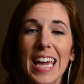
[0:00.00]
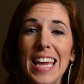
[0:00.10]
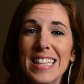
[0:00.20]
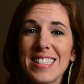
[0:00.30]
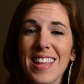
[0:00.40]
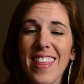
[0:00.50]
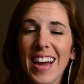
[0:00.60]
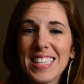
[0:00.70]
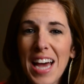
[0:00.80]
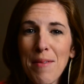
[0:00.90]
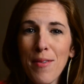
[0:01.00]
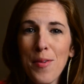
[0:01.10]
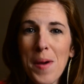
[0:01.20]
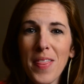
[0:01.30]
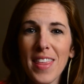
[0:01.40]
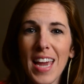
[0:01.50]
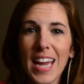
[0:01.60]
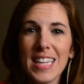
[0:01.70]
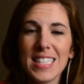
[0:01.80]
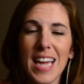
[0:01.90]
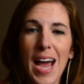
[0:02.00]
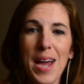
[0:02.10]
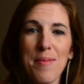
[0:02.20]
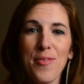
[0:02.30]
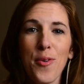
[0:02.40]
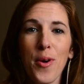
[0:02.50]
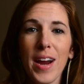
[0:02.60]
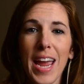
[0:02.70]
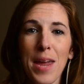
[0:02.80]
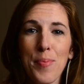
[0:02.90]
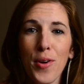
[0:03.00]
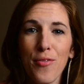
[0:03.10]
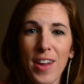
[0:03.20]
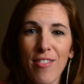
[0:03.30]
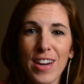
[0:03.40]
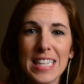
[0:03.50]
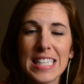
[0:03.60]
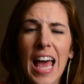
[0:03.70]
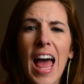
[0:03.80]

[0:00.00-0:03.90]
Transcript: It's that time of the month again. It's time for April favorites.